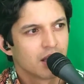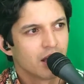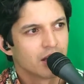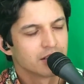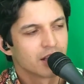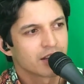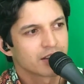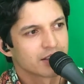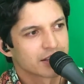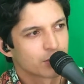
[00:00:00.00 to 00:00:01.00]
a lot,
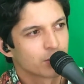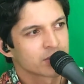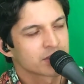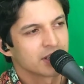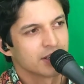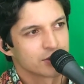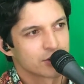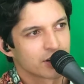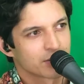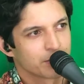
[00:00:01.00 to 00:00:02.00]
like quarantine in
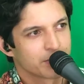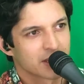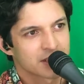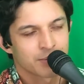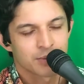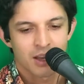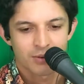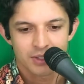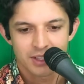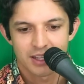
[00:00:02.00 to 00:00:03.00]
general, because I'm not
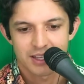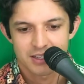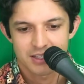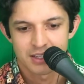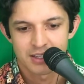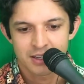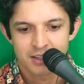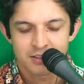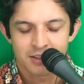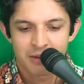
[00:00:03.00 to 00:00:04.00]
really like
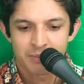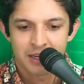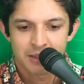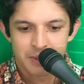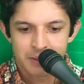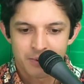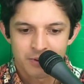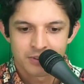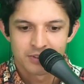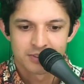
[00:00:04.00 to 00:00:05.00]
seeing that many people.